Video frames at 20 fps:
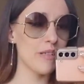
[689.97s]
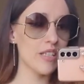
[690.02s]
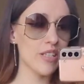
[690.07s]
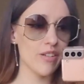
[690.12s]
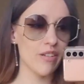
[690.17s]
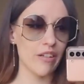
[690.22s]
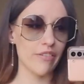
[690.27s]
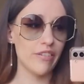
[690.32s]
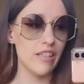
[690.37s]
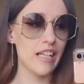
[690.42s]

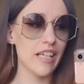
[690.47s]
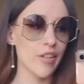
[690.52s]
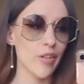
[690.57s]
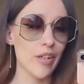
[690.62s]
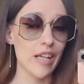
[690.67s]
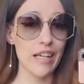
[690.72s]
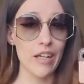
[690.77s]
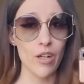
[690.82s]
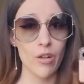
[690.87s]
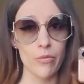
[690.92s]
So I feel like you
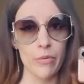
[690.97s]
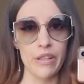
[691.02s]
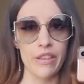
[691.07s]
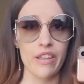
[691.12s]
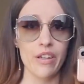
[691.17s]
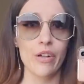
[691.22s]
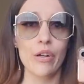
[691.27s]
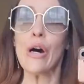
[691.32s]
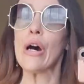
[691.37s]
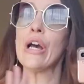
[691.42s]
can go with
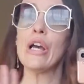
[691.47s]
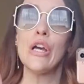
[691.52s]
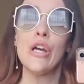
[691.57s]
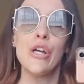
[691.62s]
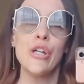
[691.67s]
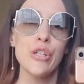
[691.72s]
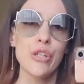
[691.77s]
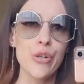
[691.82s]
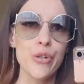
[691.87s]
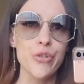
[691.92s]
your
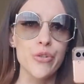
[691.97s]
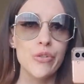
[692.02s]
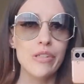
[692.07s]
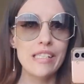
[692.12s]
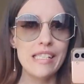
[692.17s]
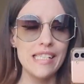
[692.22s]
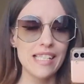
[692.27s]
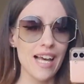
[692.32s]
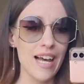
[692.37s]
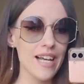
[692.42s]

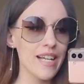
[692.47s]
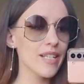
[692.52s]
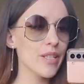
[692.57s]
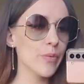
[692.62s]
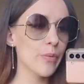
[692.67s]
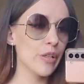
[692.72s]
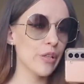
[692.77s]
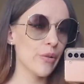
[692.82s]
usual size when